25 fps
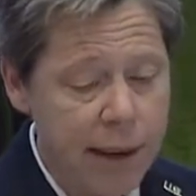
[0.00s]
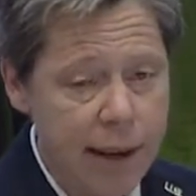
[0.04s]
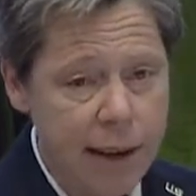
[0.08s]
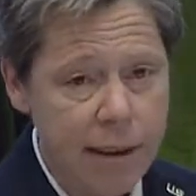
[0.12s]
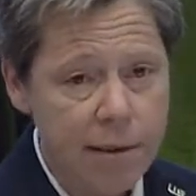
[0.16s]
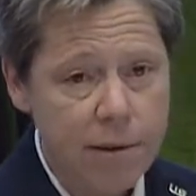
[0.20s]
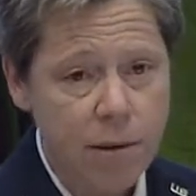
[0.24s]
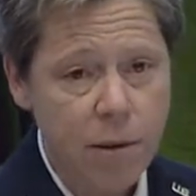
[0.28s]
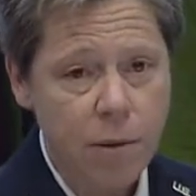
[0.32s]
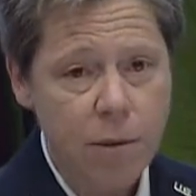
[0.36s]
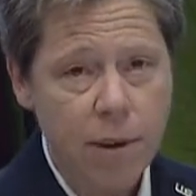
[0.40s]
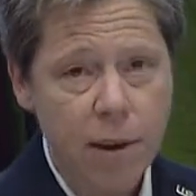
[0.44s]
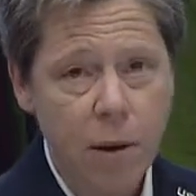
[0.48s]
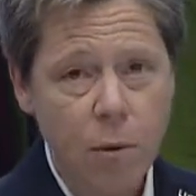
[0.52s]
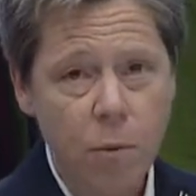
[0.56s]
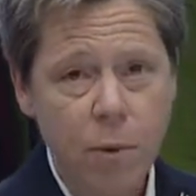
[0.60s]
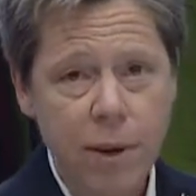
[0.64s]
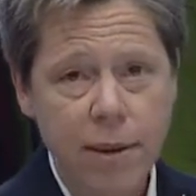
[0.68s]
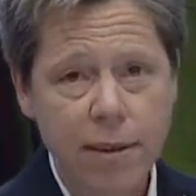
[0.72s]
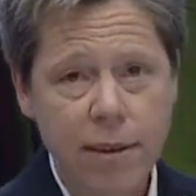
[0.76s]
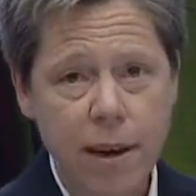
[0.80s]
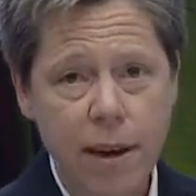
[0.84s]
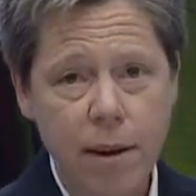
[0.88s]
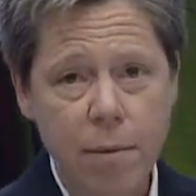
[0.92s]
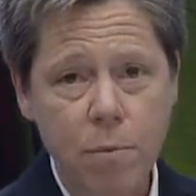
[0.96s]
And so there
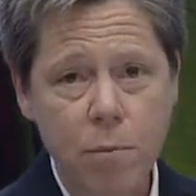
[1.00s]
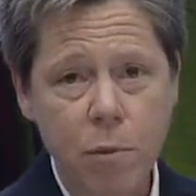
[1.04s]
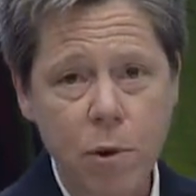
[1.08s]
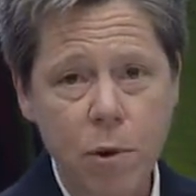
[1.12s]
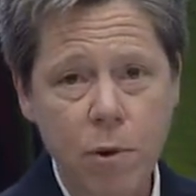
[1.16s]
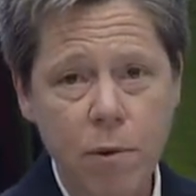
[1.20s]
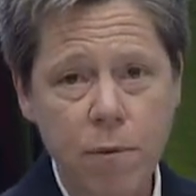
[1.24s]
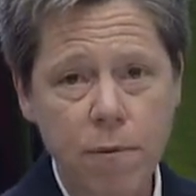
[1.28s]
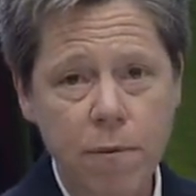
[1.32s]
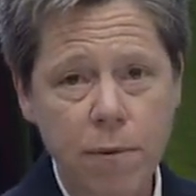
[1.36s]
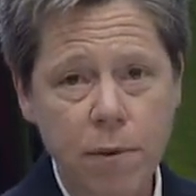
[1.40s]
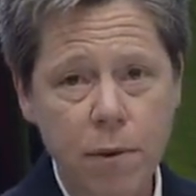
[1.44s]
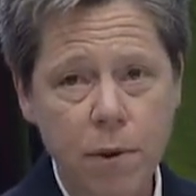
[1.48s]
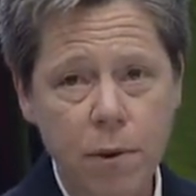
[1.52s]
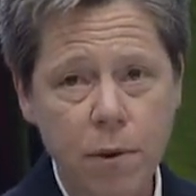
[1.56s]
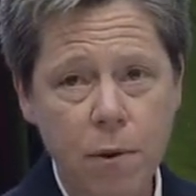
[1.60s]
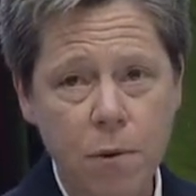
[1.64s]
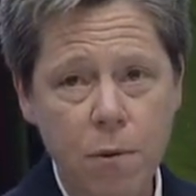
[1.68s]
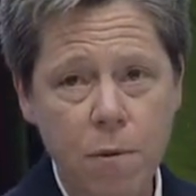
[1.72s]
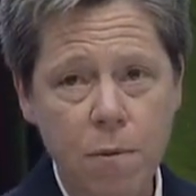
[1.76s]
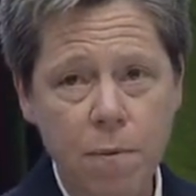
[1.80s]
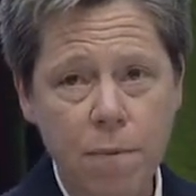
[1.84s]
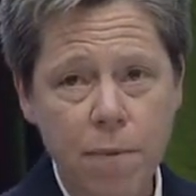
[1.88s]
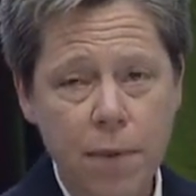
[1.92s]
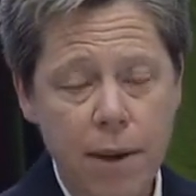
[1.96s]
was a move
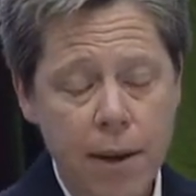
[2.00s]
to